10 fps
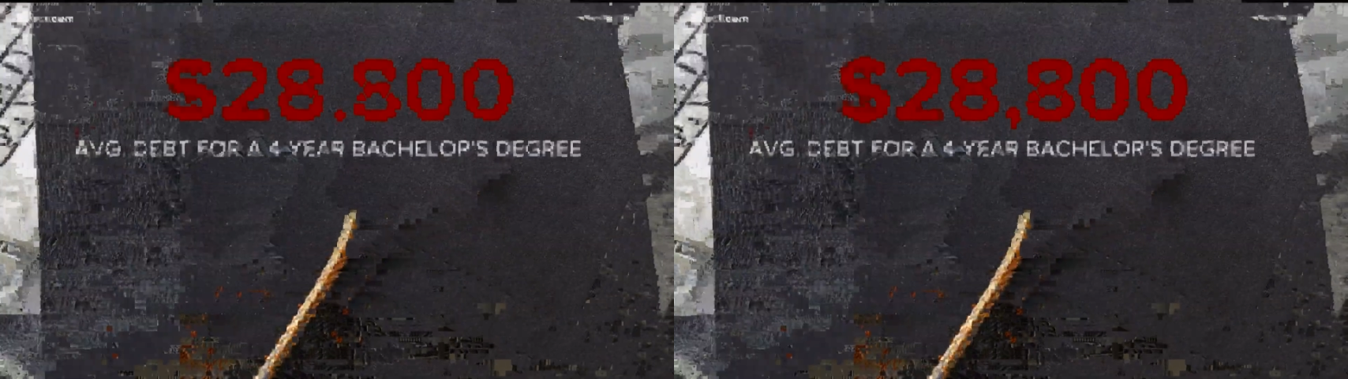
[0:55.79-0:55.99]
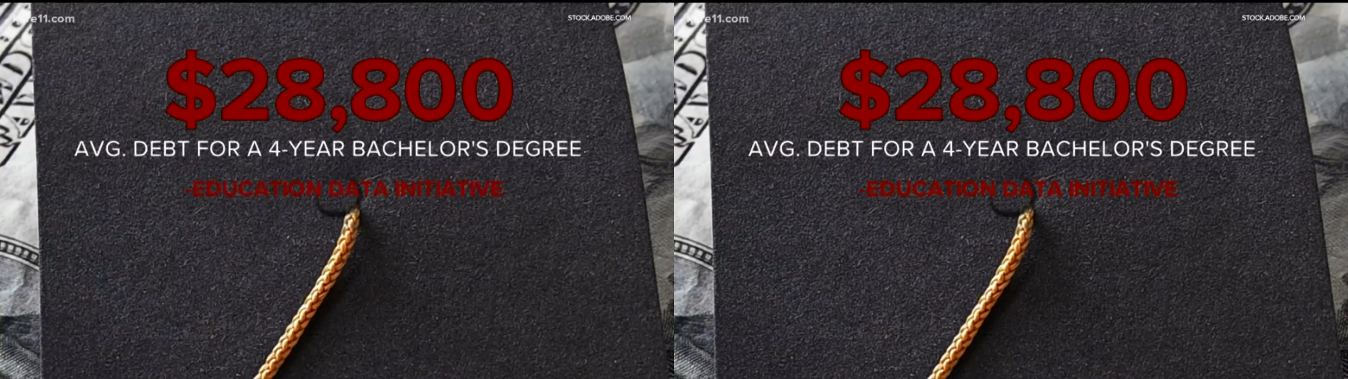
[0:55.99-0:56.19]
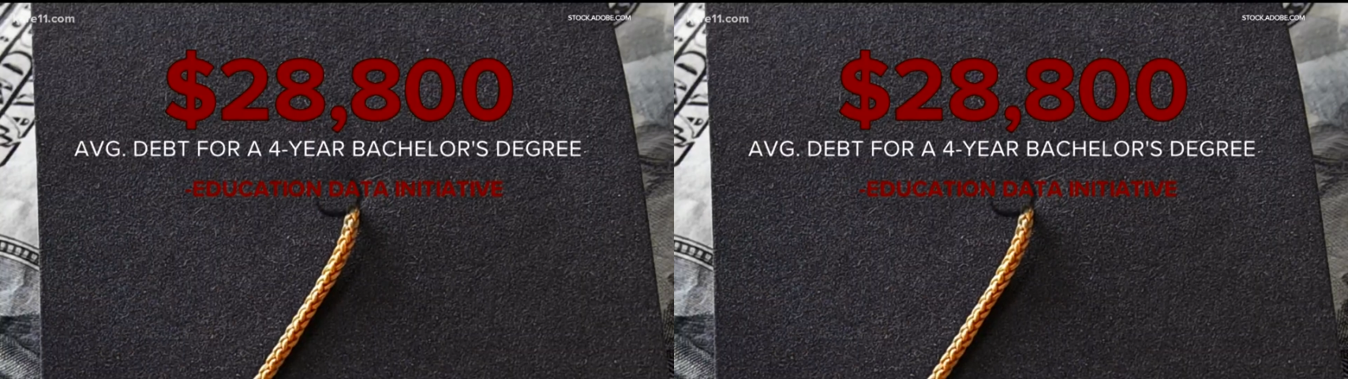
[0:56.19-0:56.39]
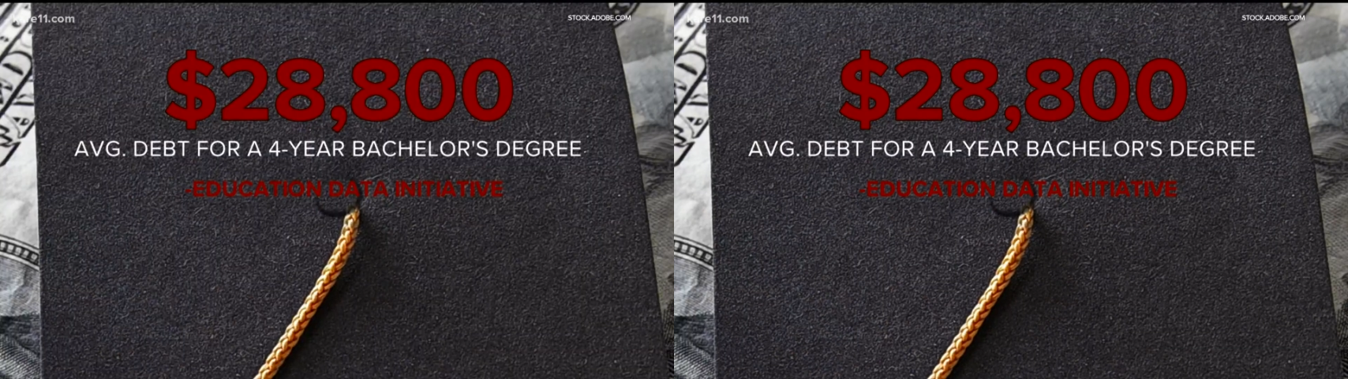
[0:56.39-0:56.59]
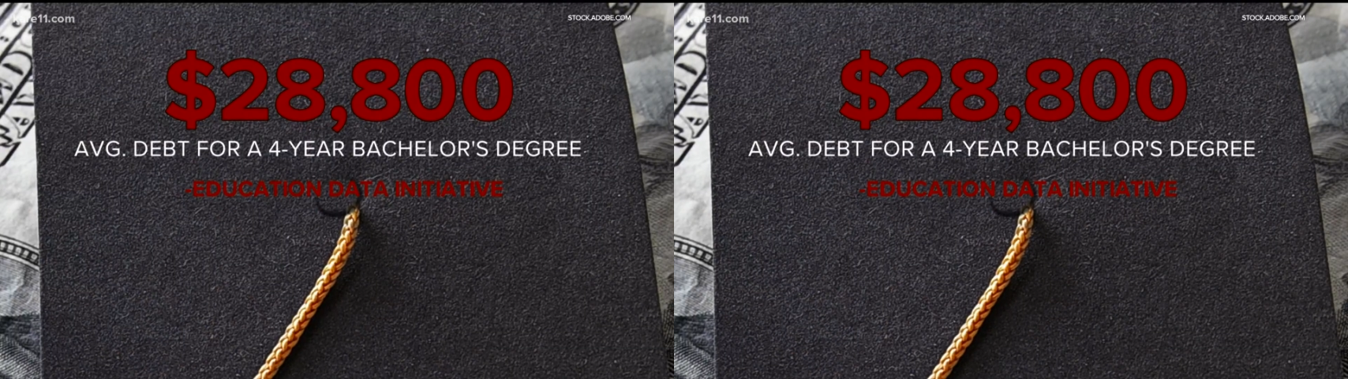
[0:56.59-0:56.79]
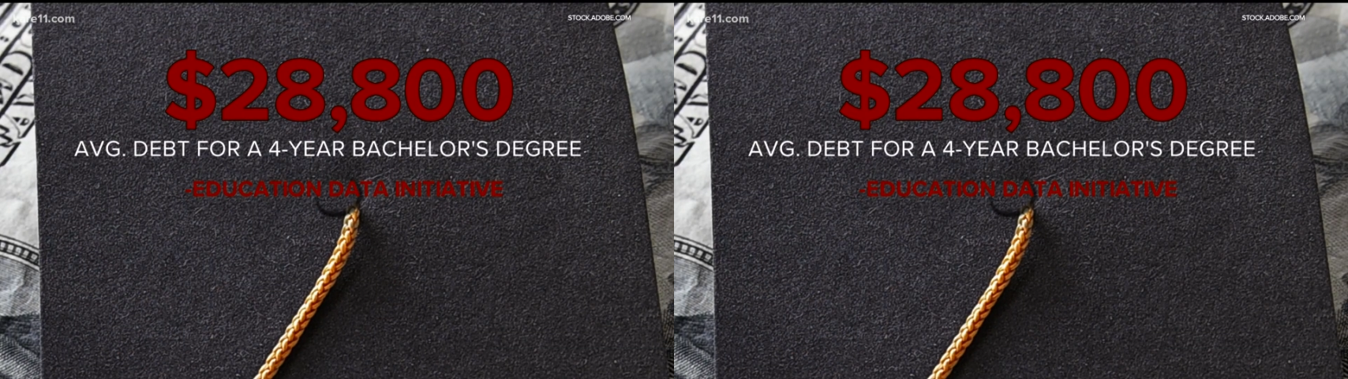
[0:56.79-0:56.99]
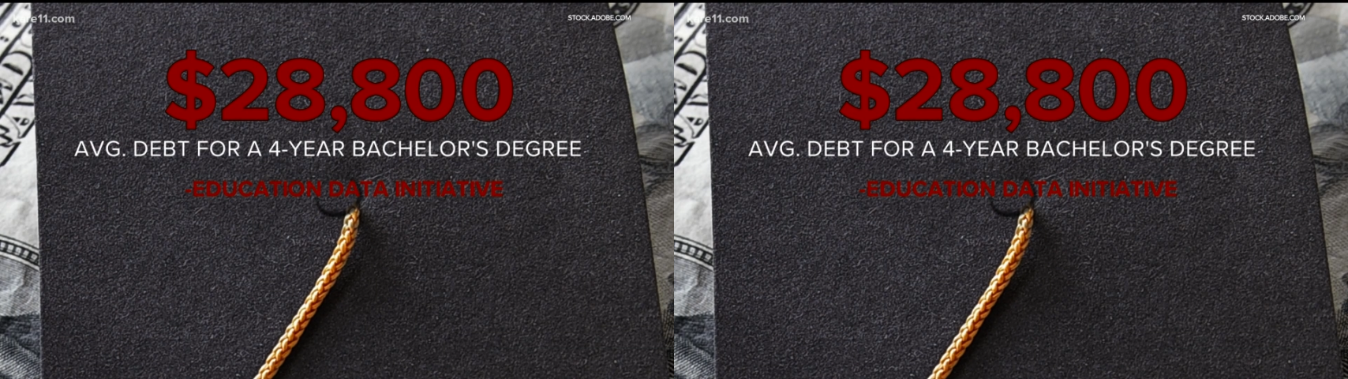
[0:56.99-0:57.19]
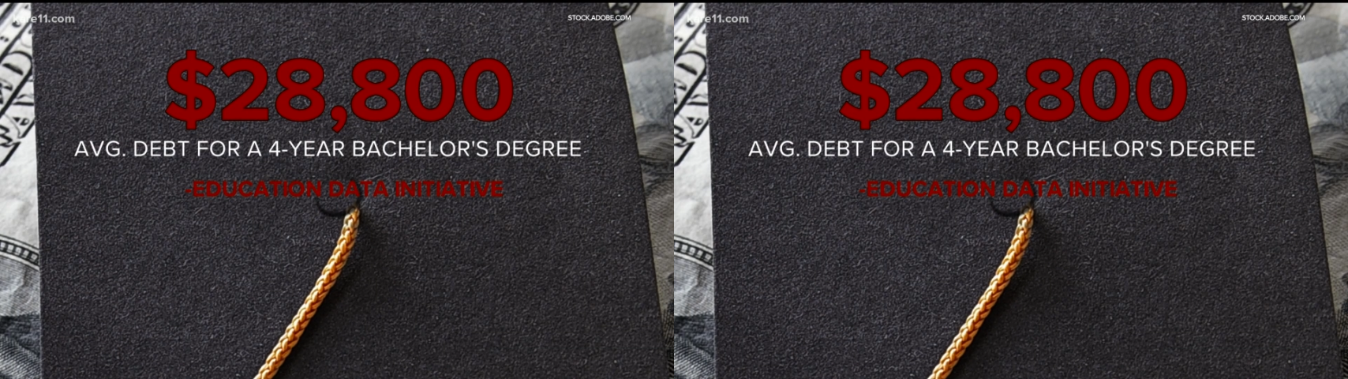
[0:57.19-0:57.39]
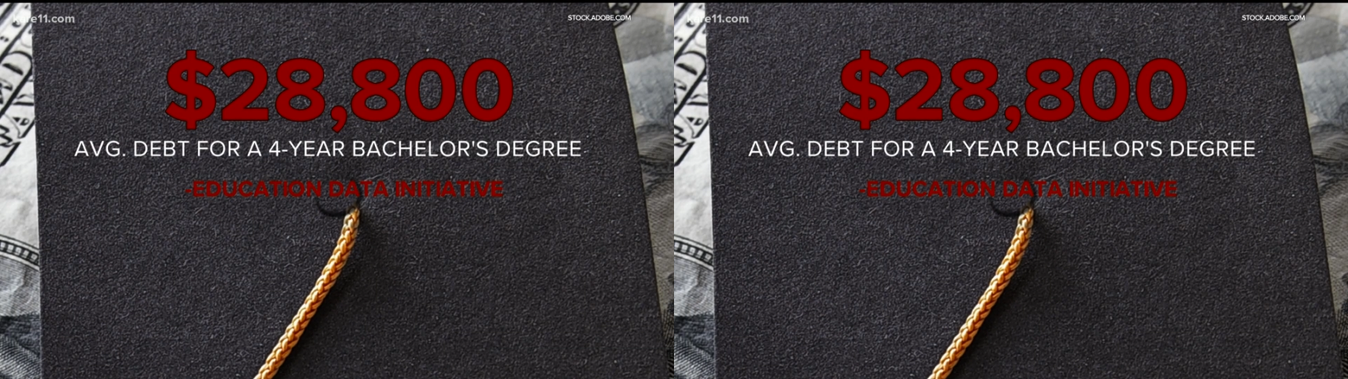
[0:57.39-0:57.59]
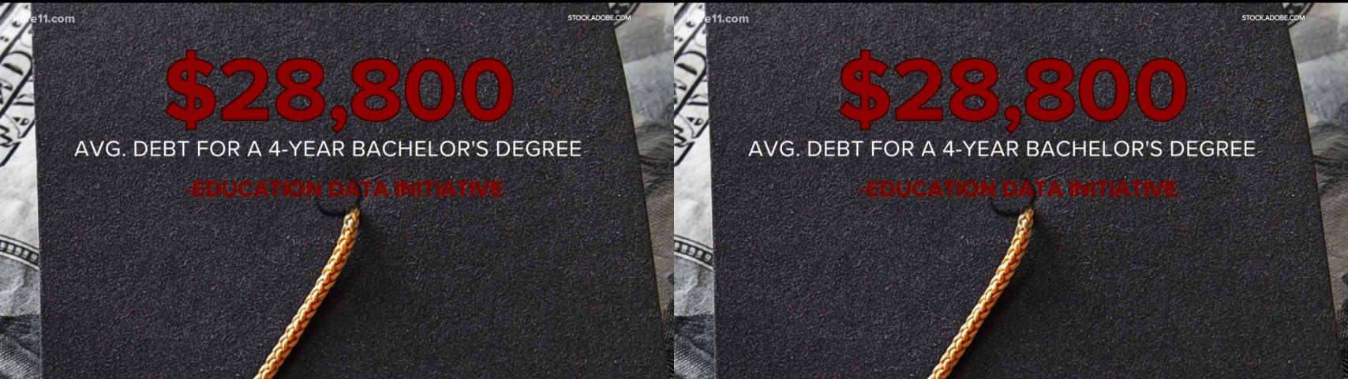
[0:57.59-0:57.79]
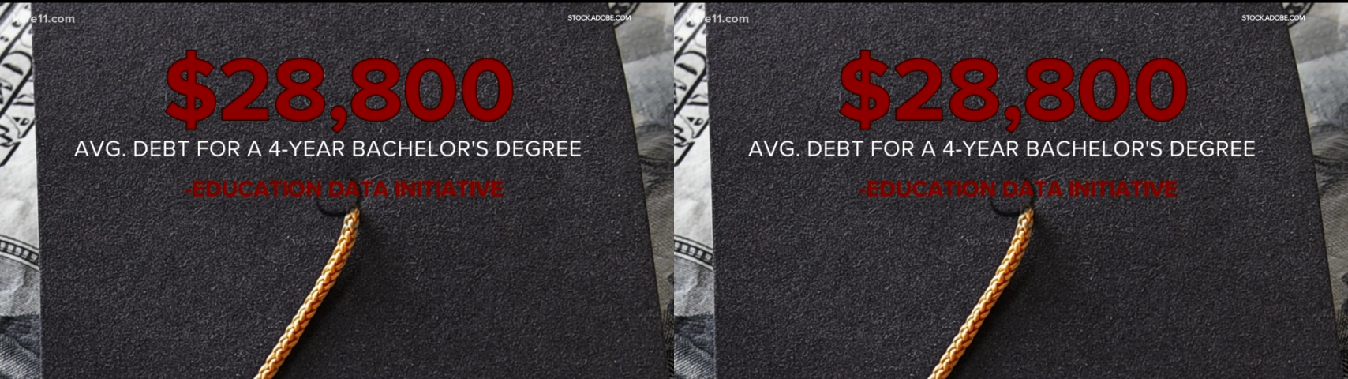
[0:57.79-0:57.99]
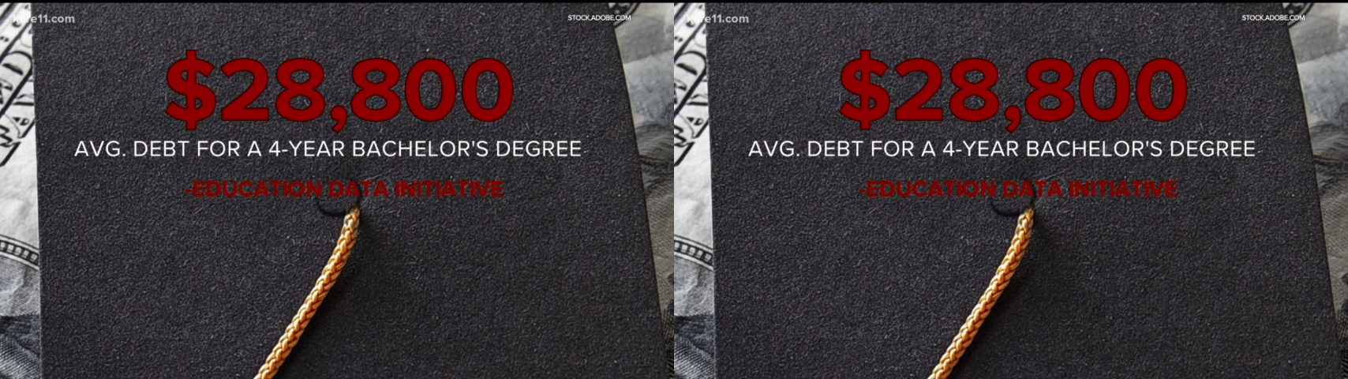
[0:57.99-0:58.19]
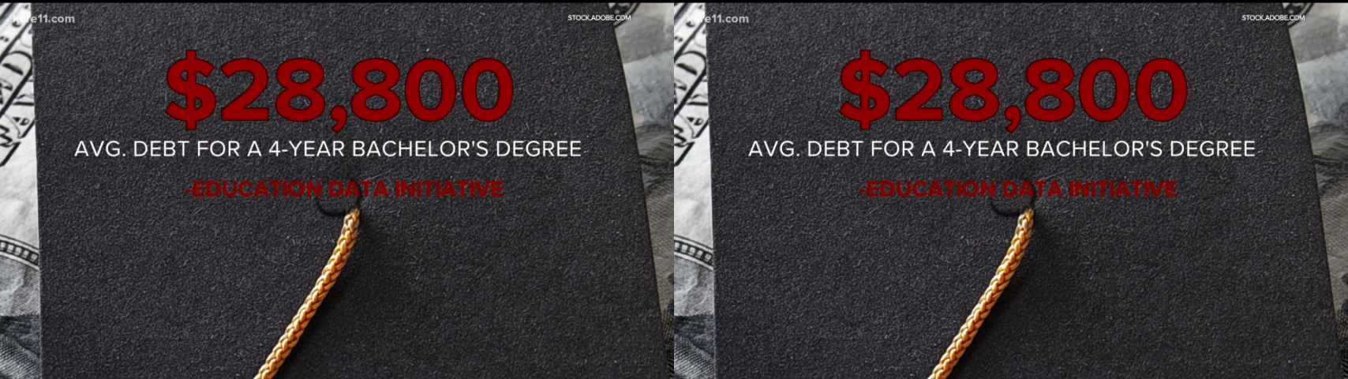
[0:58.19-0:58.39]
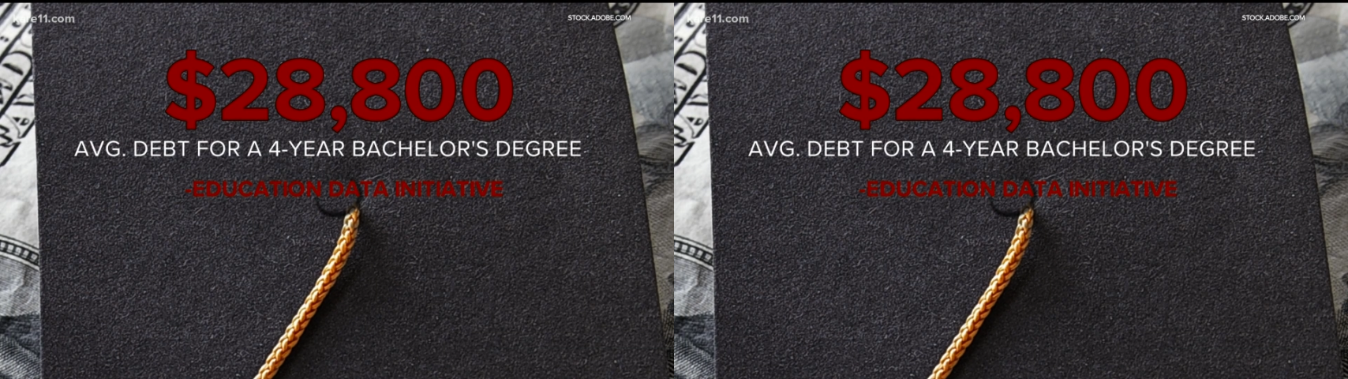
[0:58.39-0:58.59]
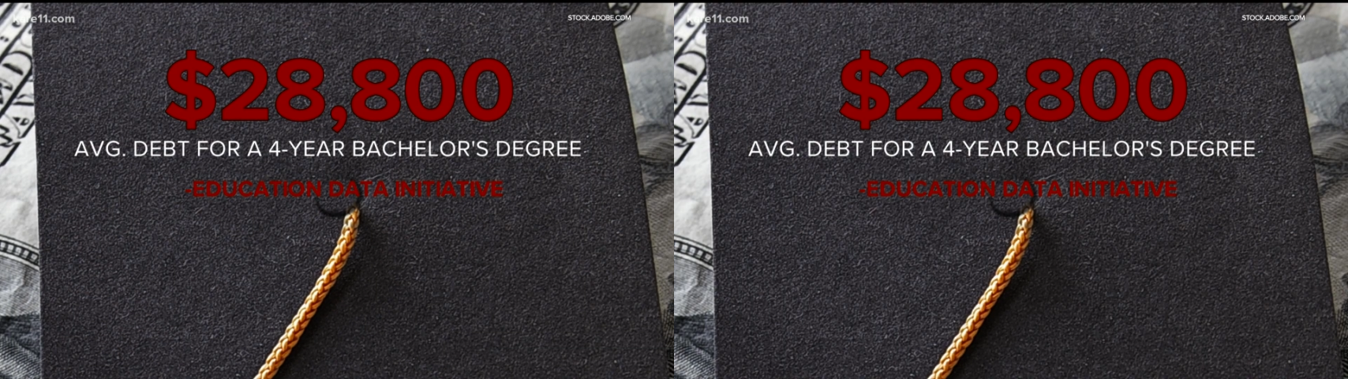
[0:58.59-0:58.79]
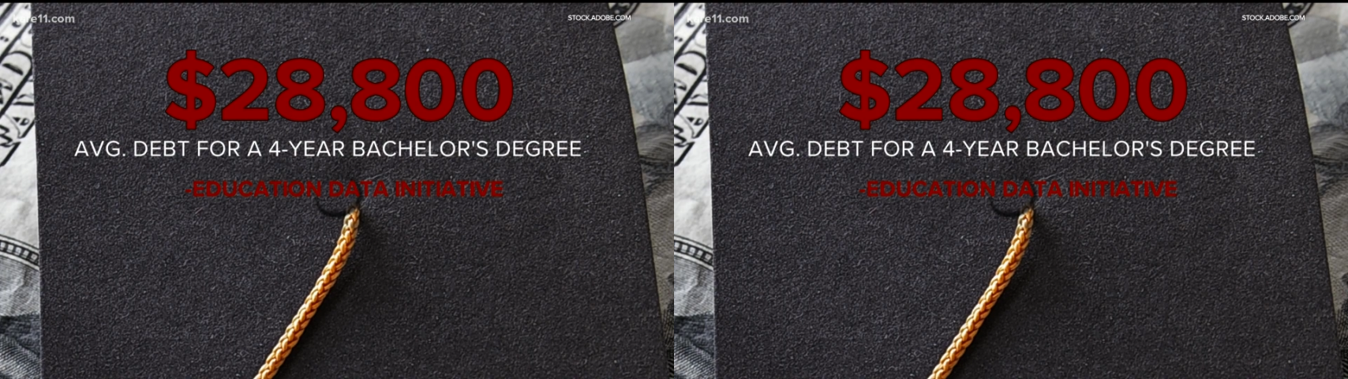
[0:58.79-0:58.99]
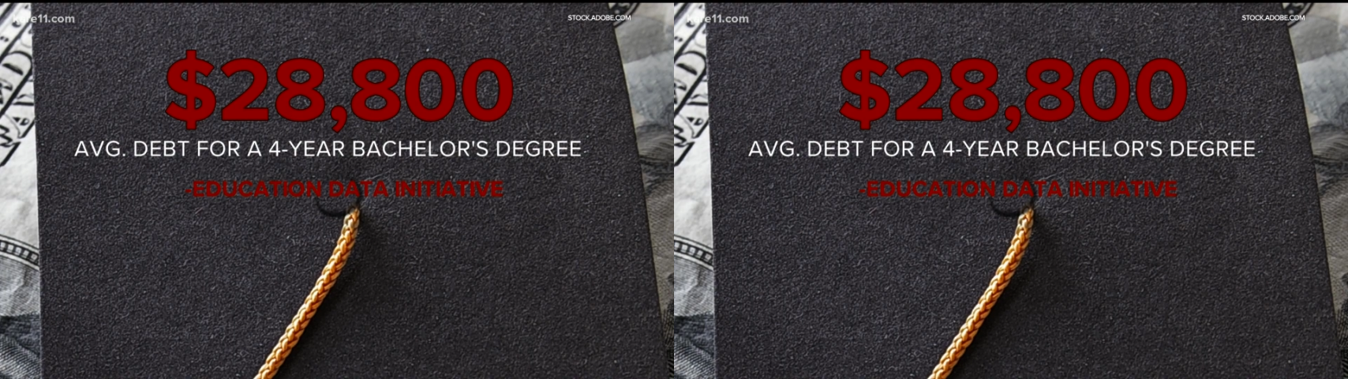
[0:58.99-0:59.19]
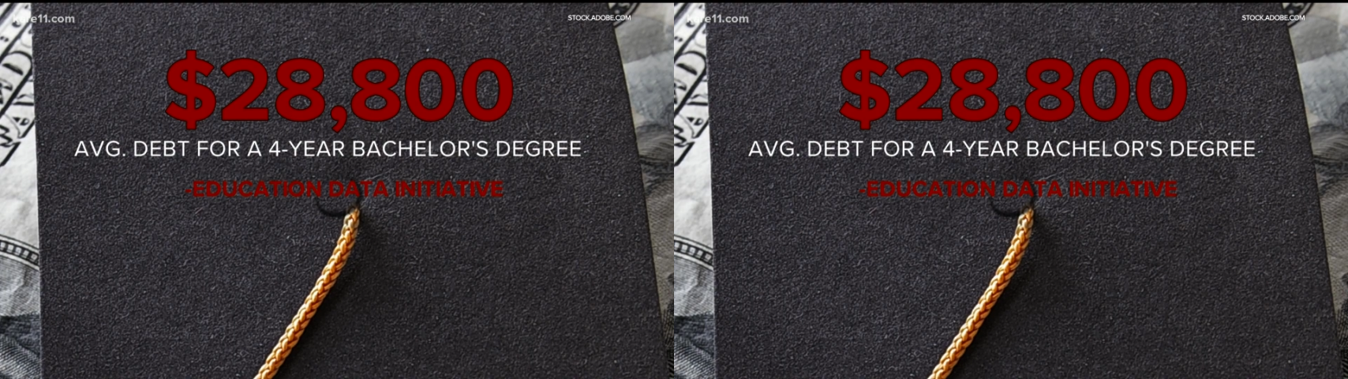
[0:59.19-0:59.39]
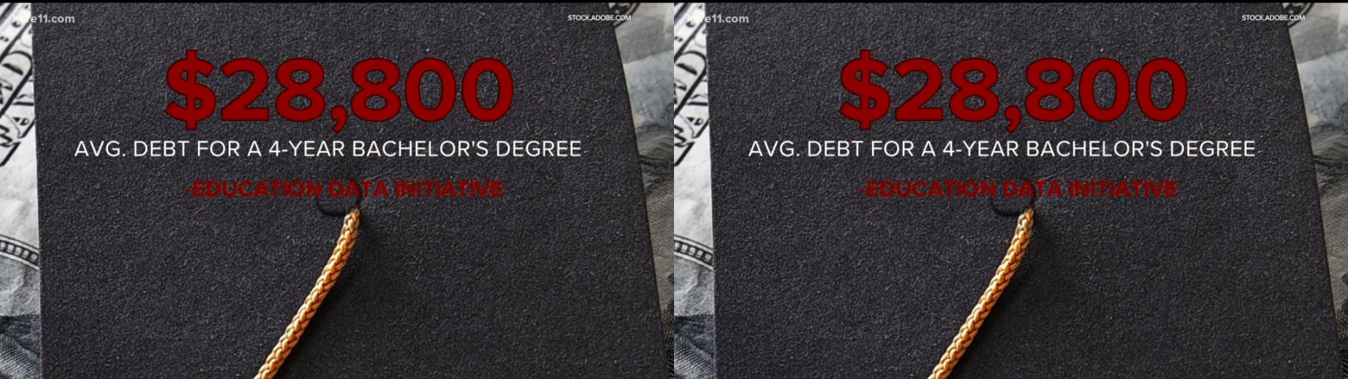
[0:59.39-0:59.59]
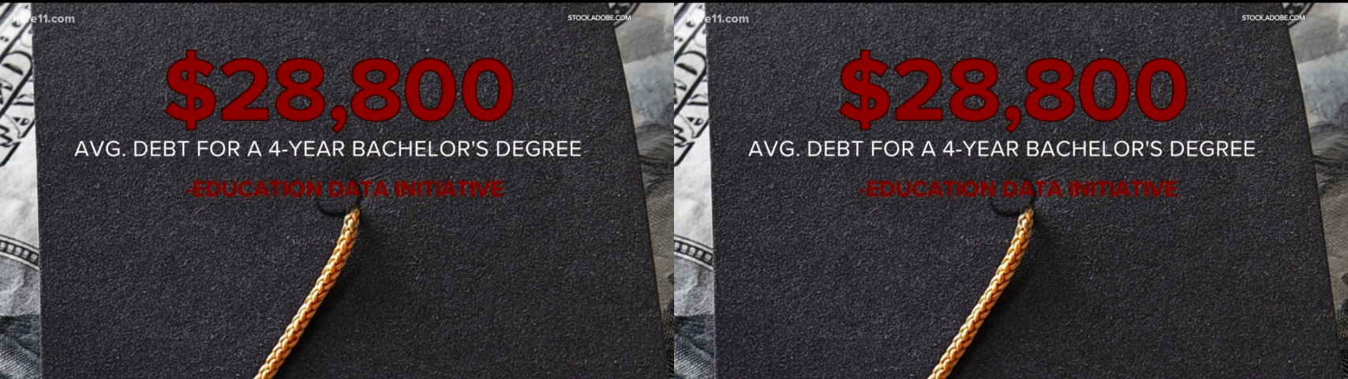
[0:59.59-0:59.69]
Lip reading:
Nobody's mouth can be seen.